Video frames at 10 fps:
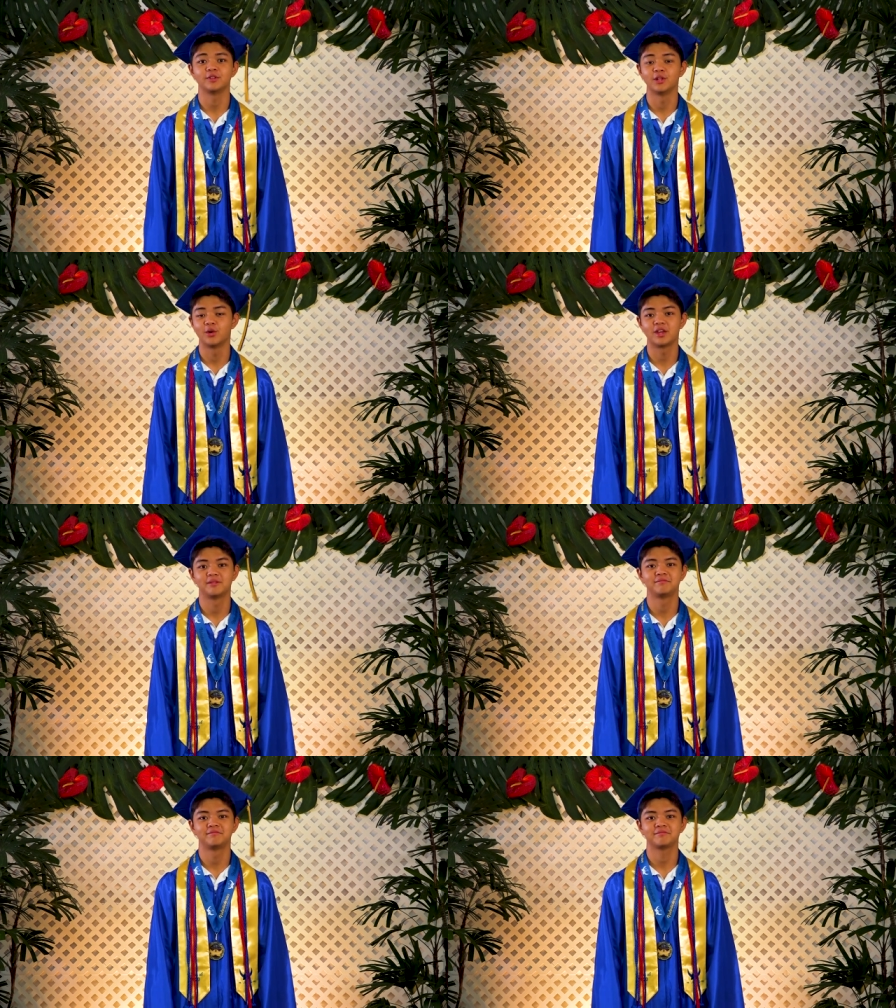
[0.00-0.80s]

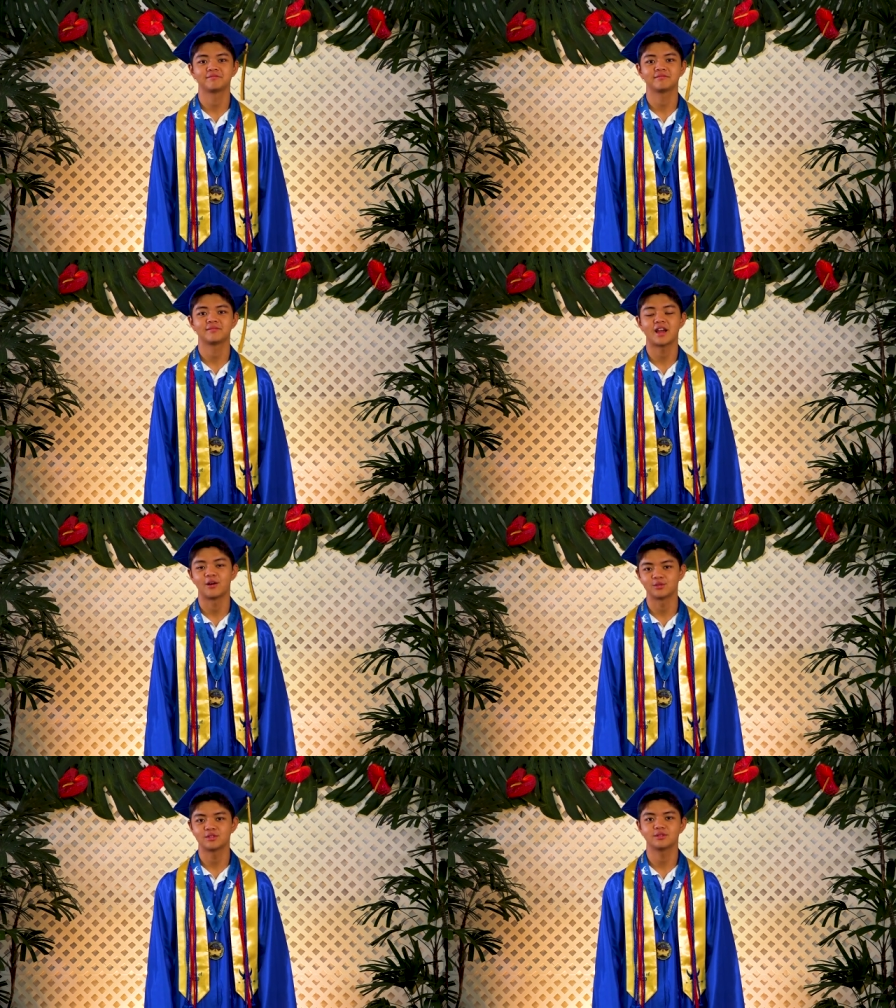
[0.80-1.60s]
"Logan,
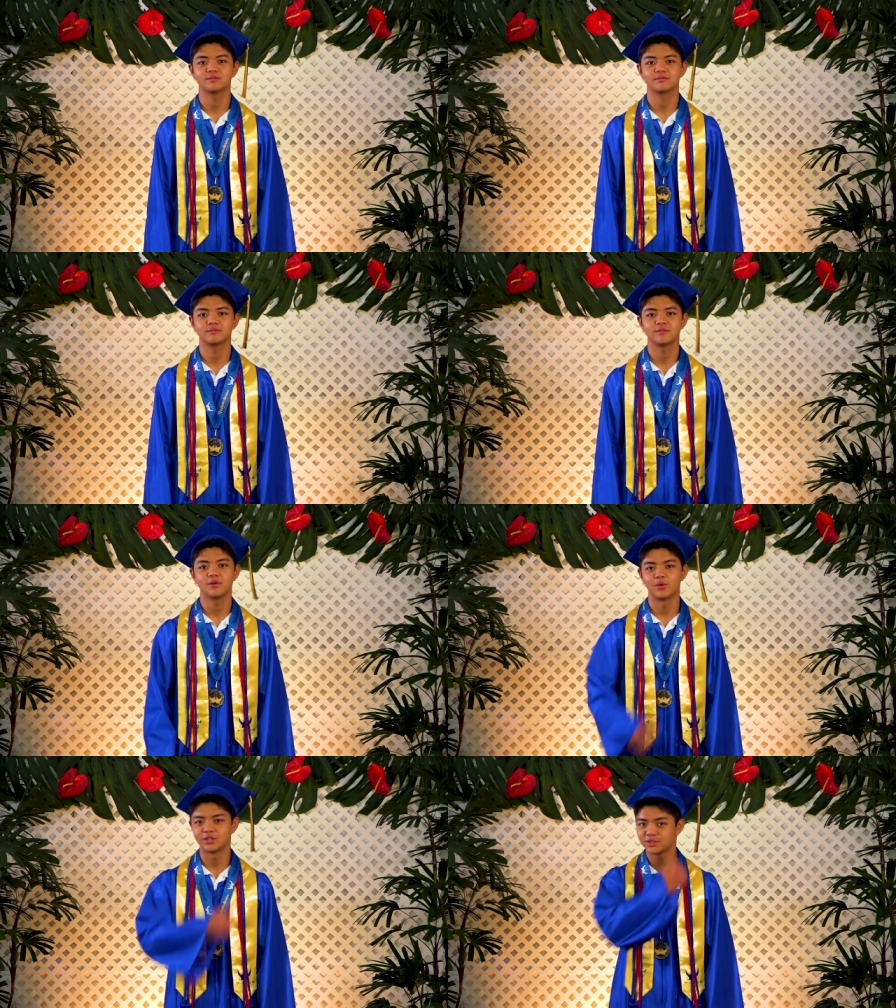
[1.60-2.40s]
out,"
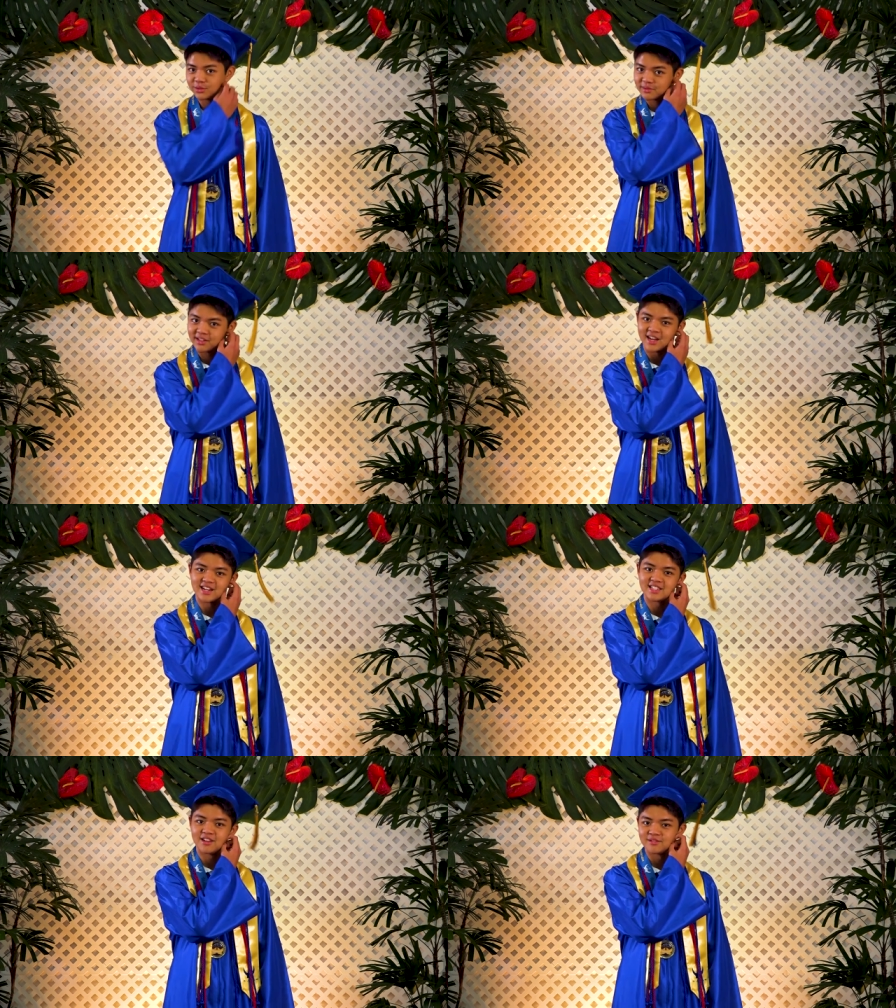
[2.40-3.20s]
which
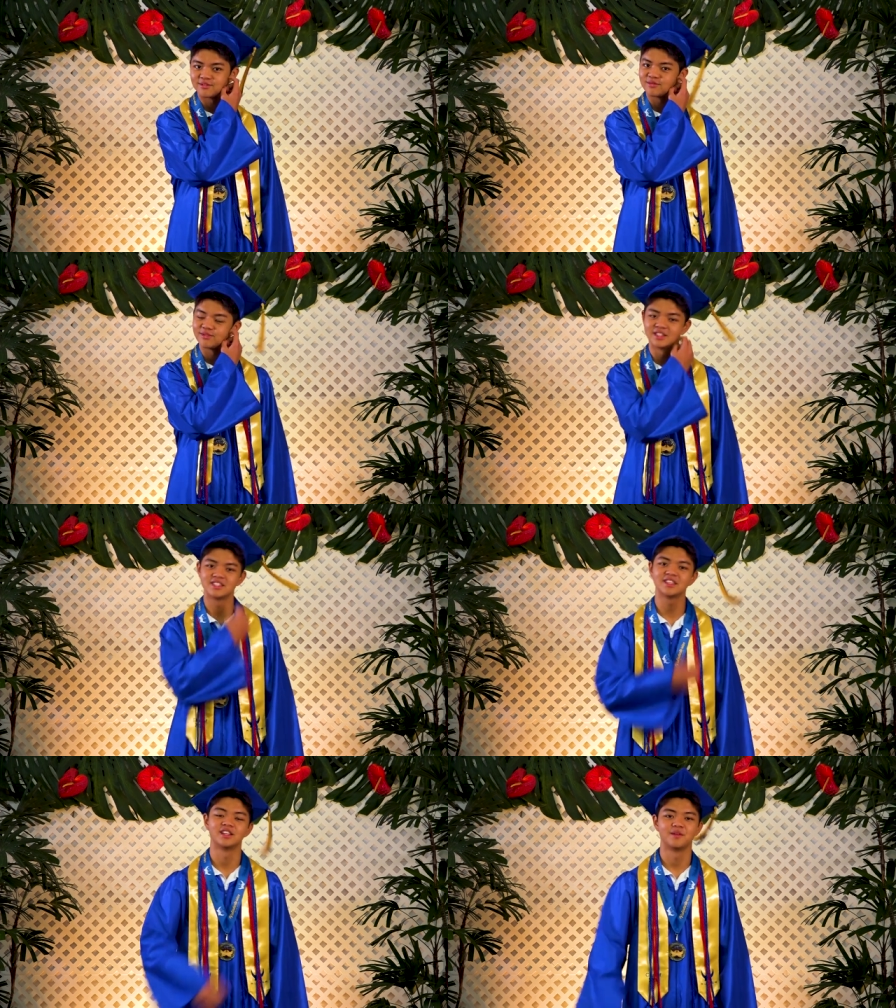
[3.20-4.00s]
kind of sounds really
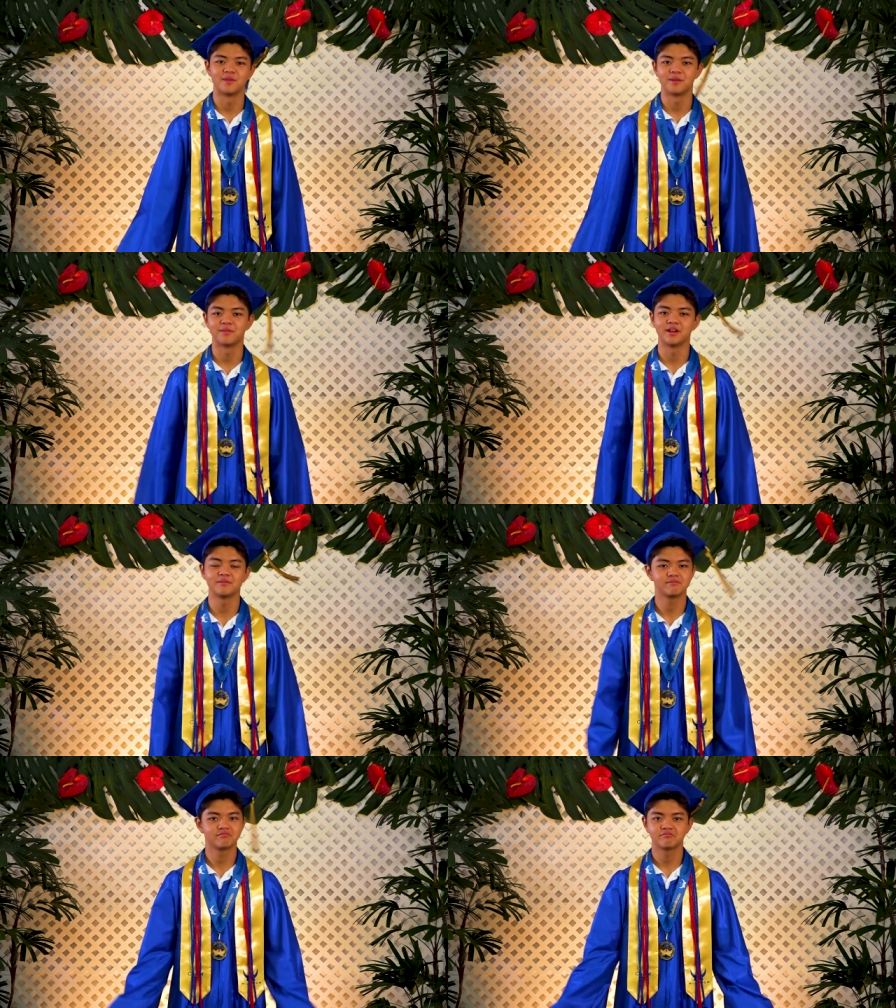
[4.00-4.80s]
silly to me, but
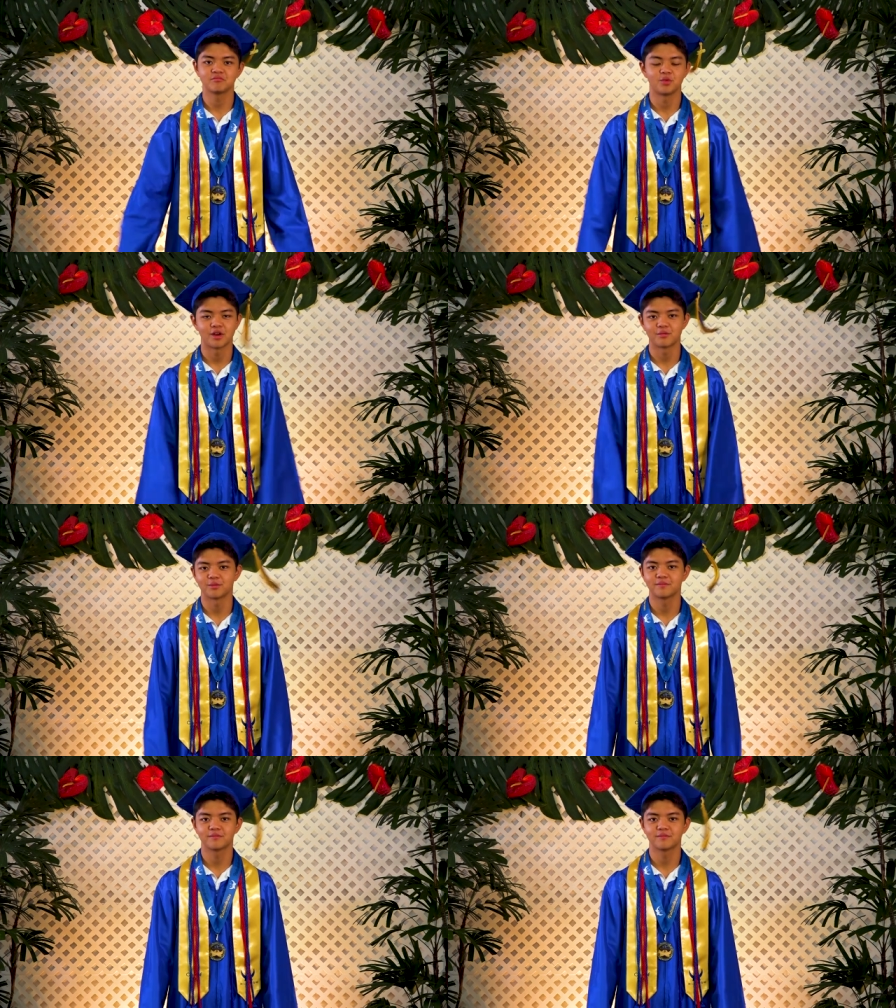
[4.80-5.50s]
whatever.